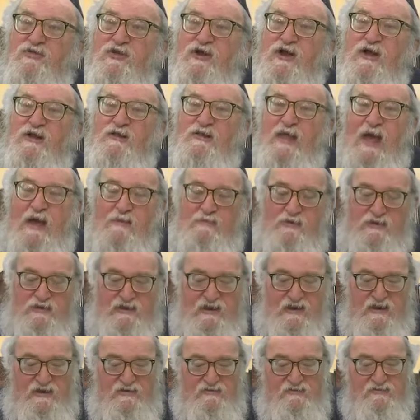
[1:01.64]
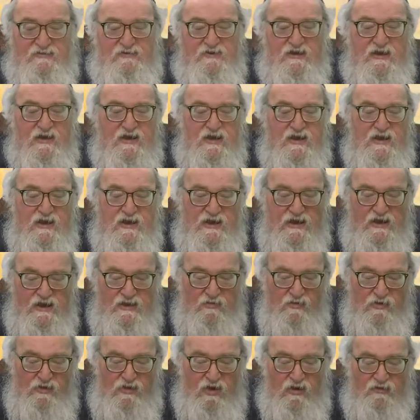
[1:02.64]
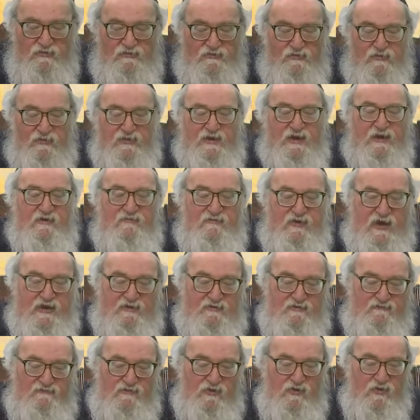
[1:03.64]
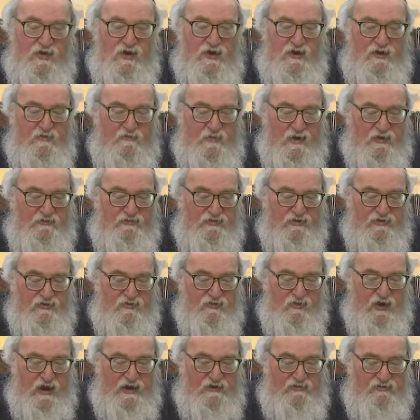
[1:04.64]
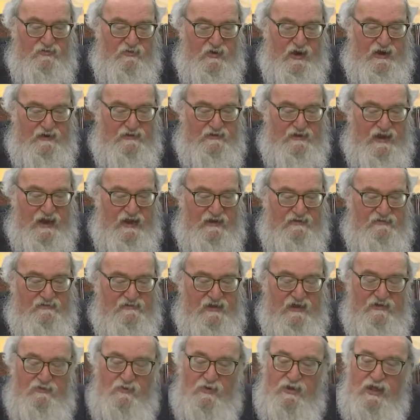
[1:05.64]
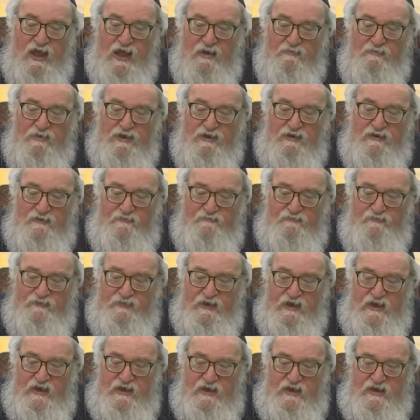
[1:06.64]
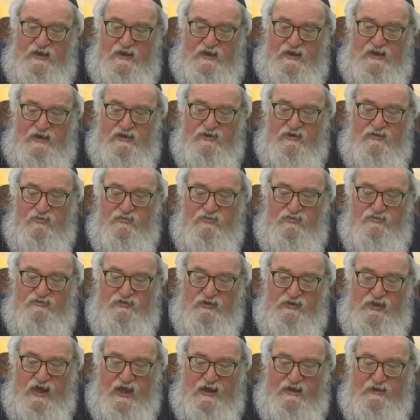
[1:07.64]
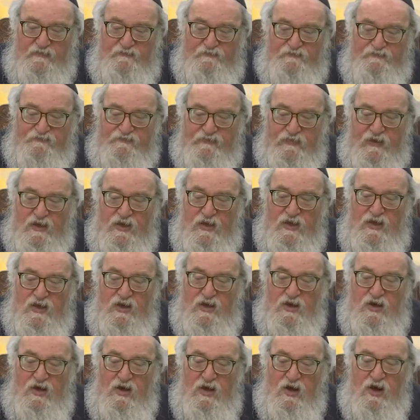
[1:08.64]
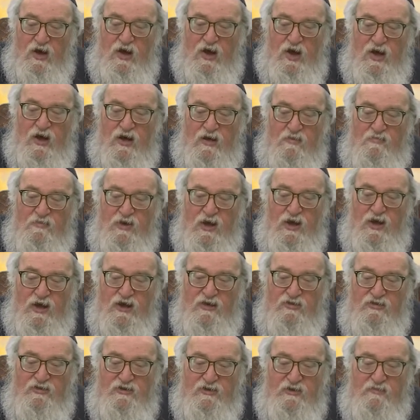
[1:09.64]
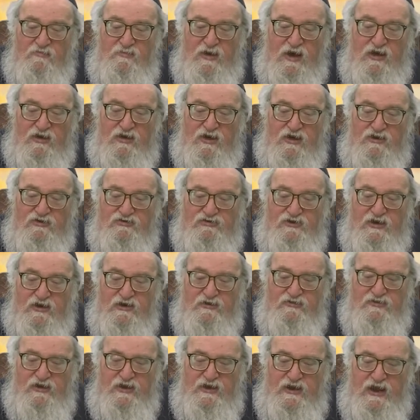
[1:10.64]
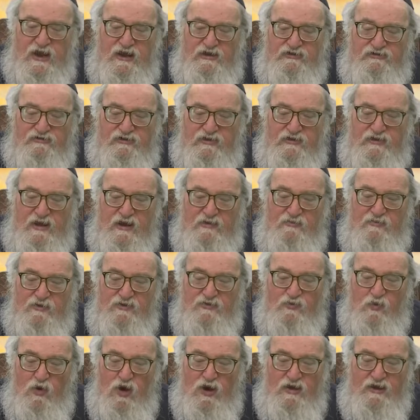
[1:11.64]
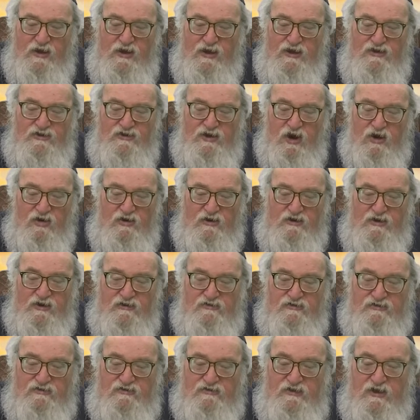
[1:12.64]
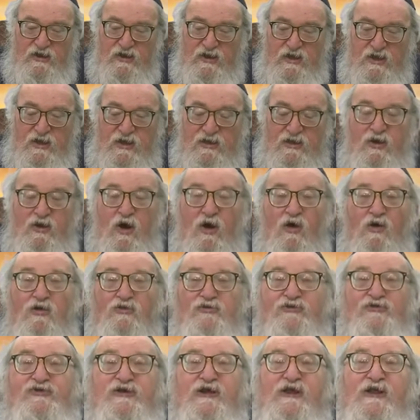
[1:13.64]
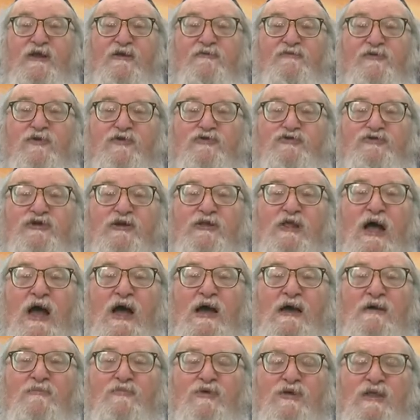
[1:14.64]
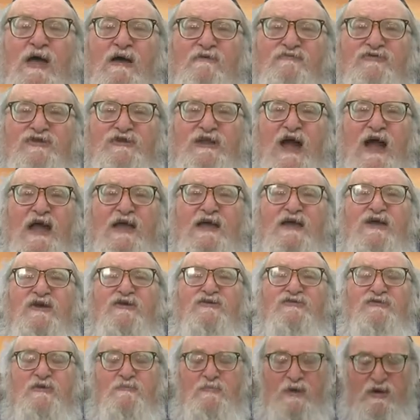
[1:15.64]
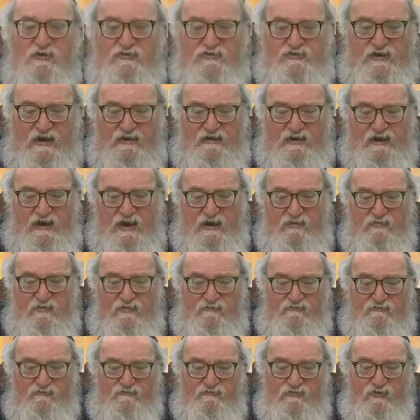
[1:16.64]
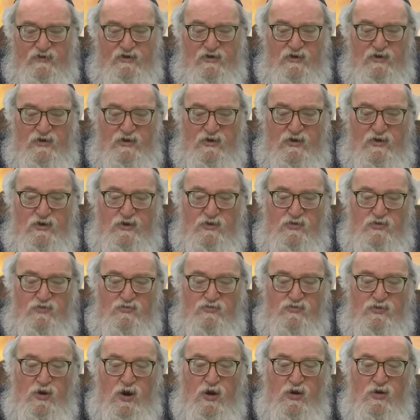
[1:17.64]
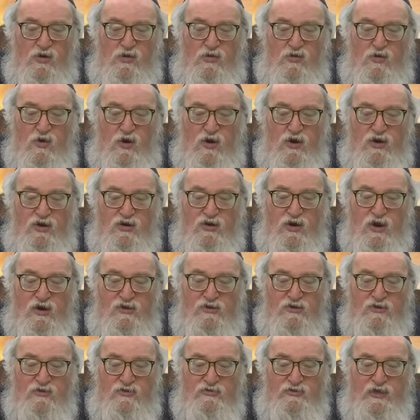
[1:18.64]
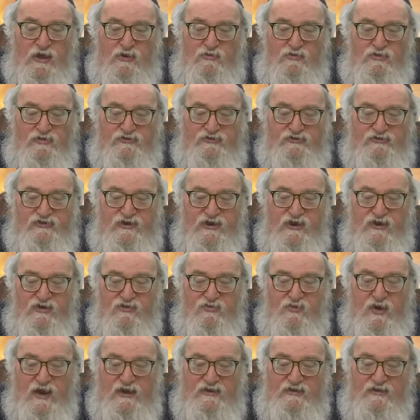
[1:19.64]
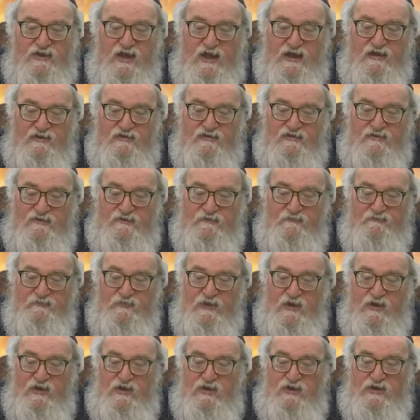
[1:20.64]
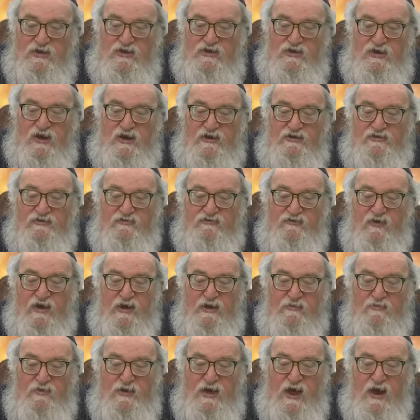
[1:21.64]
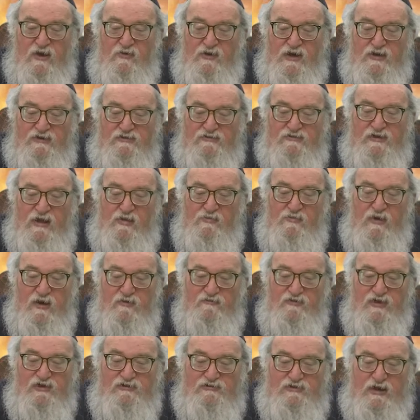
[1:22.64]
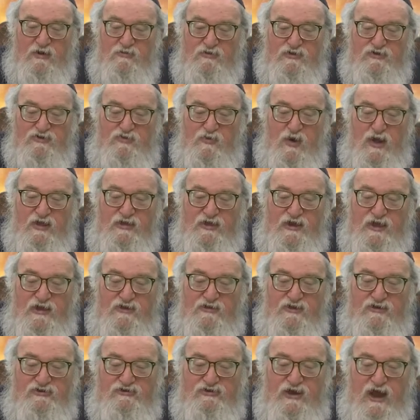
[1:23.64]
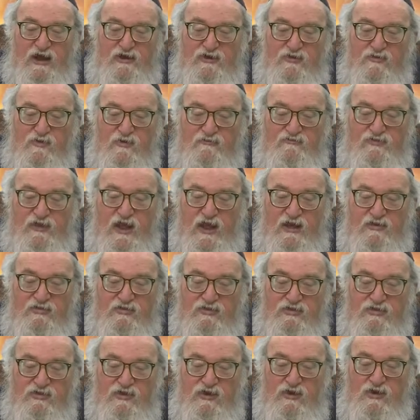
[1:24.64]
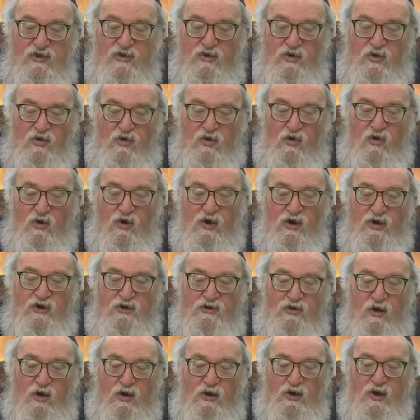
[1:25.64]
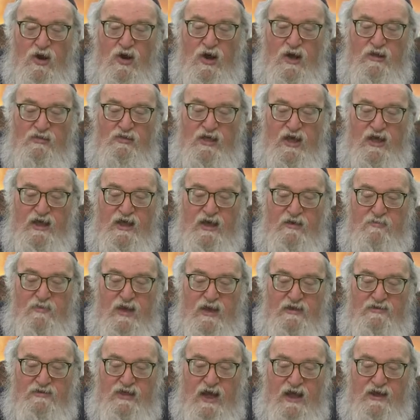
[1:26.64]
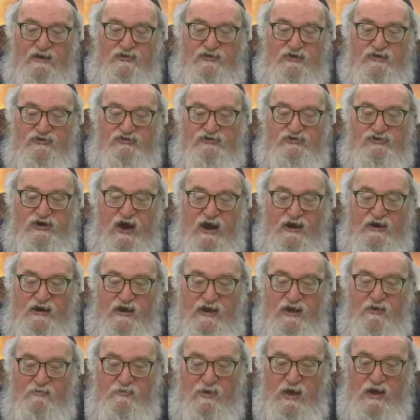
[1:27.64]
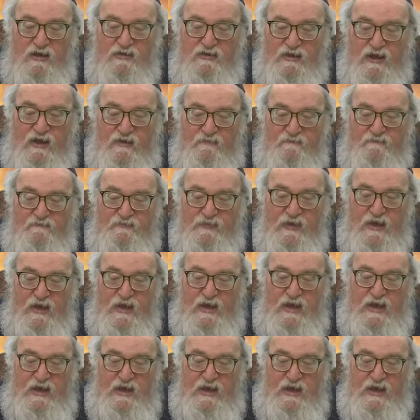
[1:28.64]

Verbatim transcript: all the calamities, he will also give a nevuah about the great, great nace that will happen in Yerushalayim. Ha'am ha'ilchim b'chayshech, the nation that was walking in darkness. The whole city of Yerushalayim will have daigas about Sanheriv, Ro or gadol, they will see a great light. Yeshvei bi'eretz samaves, they were dwelling in the shadow of death. Or noga aleim, a light is shining upon them.